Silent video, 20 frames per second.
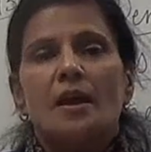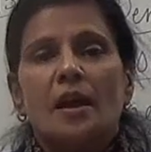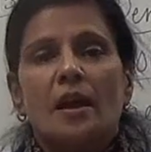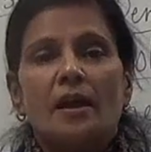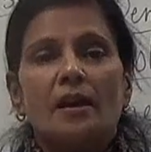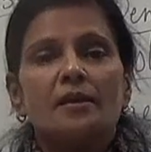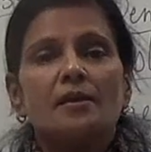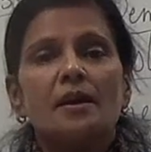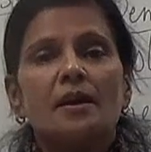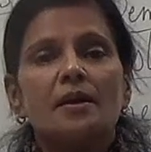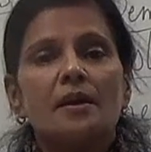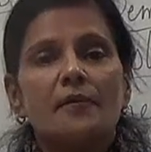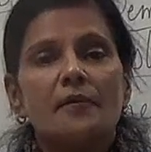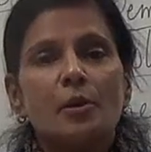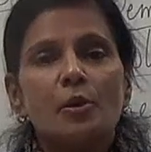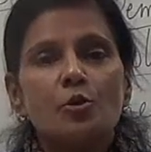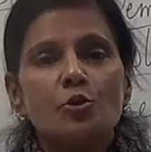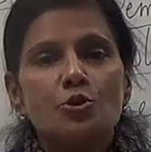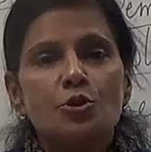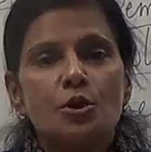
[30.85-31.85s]
in the
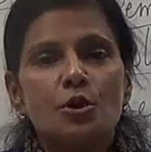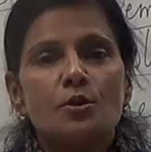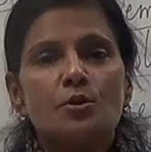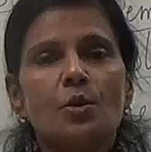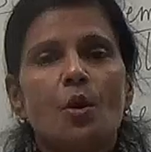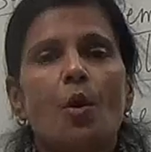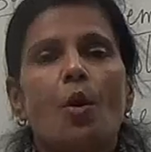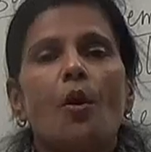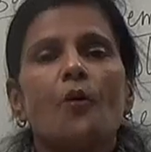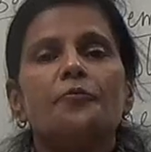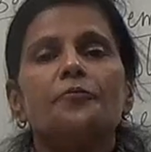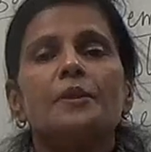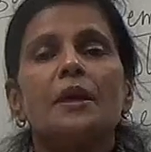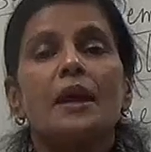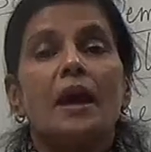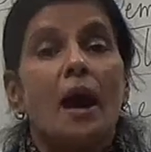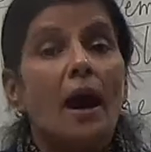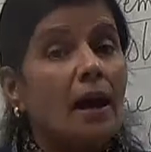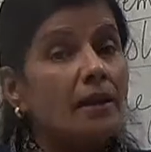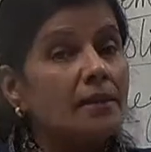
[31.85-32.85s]
revolution of the
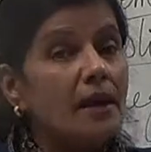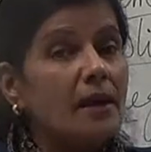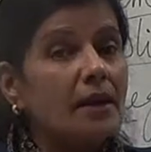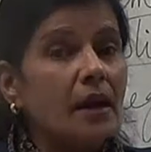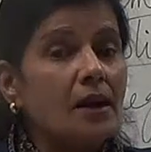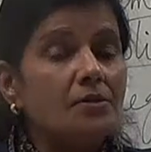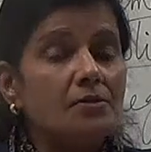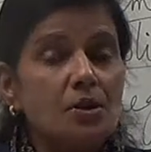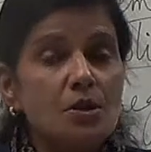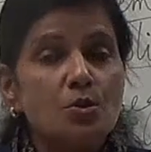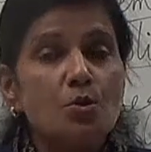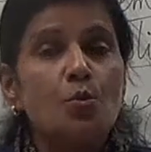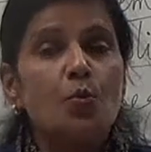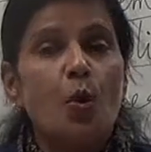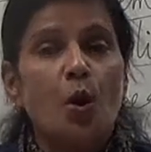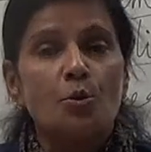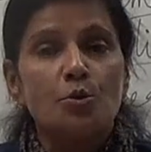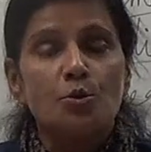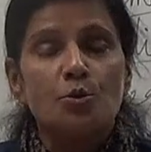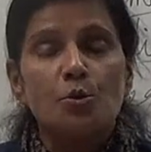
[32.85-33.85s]
other countries who
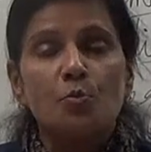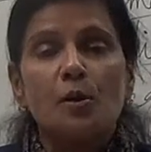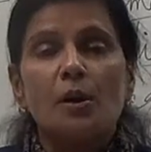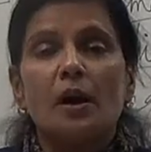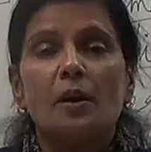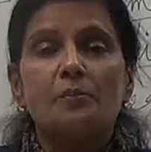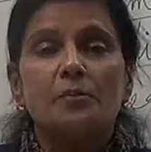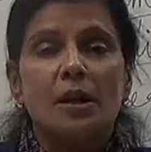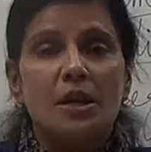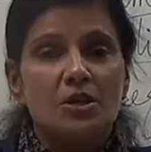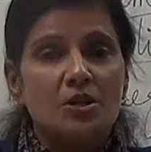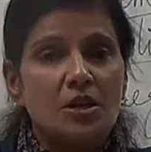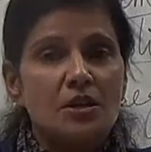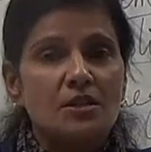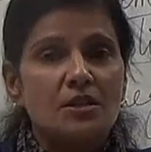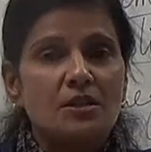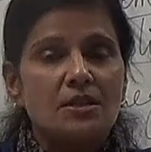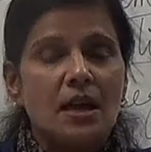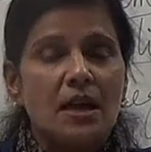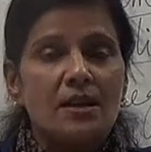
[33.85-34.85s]
wanted to become nation
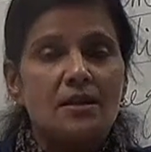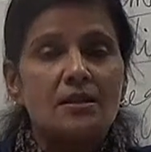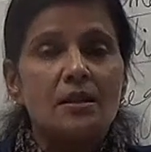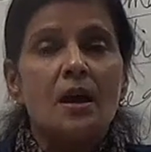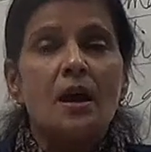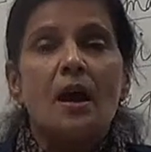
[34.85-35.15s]
state,